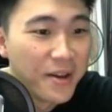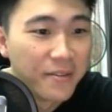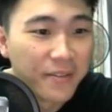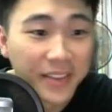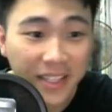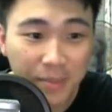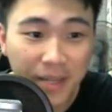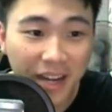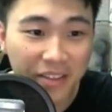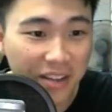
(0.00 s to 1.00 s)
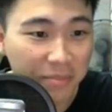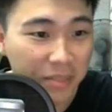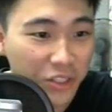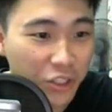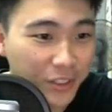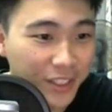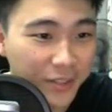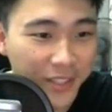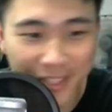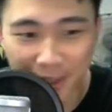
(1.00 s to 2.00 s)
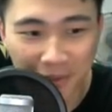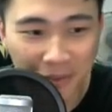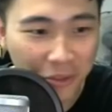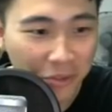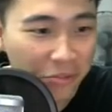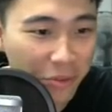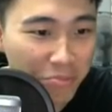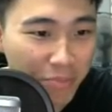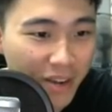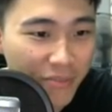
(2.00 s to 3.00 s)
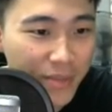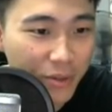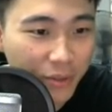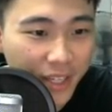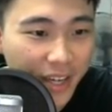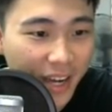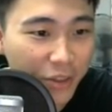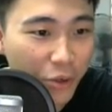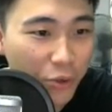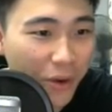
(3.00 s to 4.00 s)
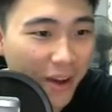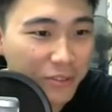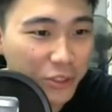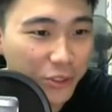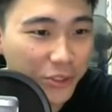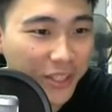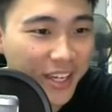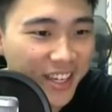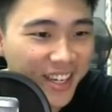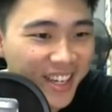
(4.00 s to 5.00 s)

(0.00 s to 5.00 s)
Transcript: Phantasmic Art, you have been chosen already. Don't bluff me. Okay, I know who I have choose. Okay.